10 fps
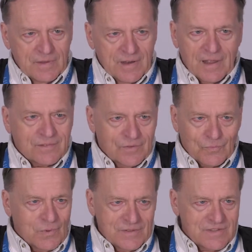and not just
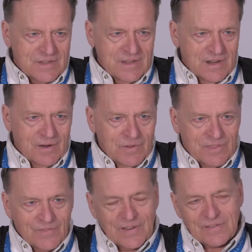once a year
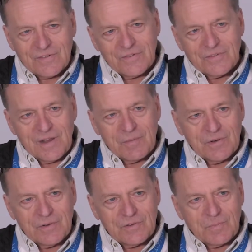with the Festival of
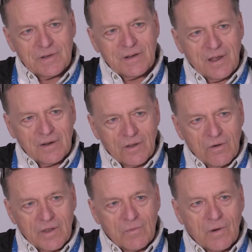Neighborhoods, but an
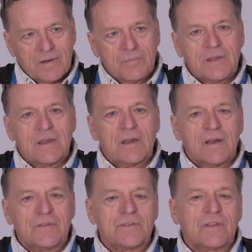ongoing one,
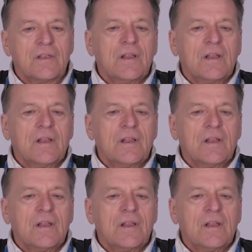because